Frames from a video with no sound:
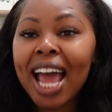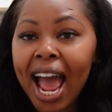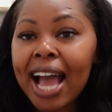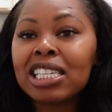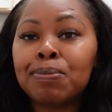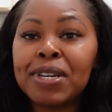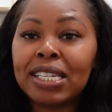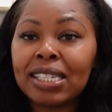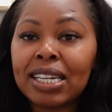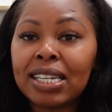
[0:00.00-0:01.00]
tax
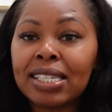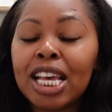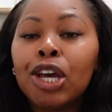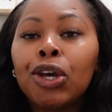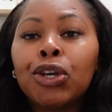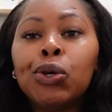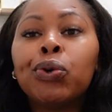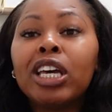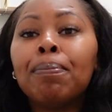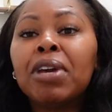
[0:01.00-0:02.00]
business,
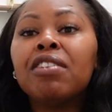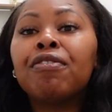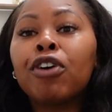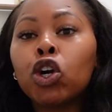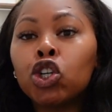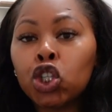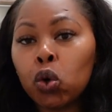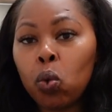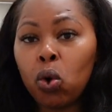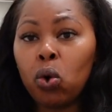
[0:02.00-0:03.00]
you can be
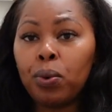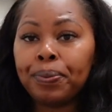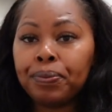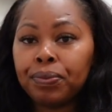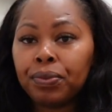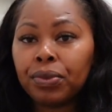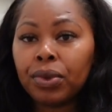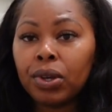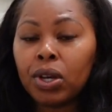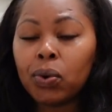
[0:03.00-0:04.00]
virtual.
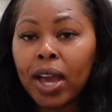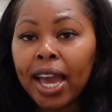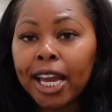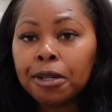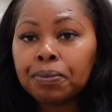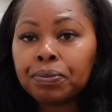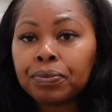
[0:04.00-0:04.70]
Okay?